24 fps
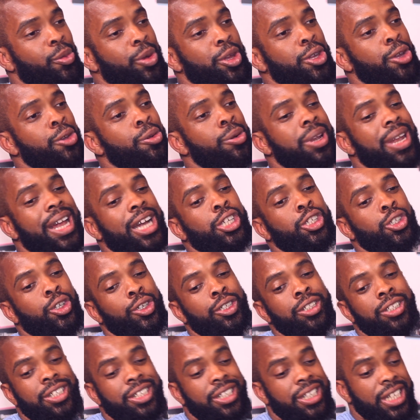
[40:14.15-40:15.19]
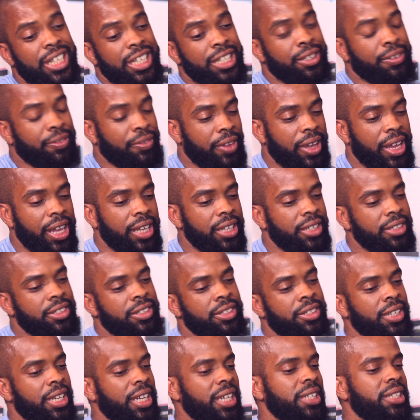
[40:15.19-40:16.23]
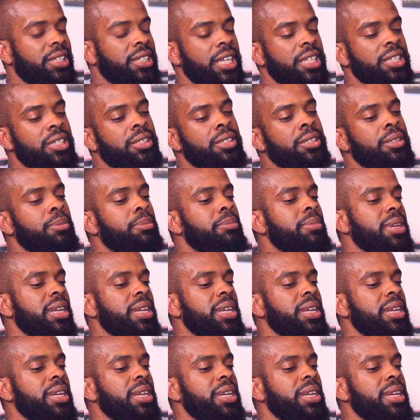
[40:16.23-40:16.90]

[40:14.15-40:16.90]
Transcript: when you latch onto these things, it says to me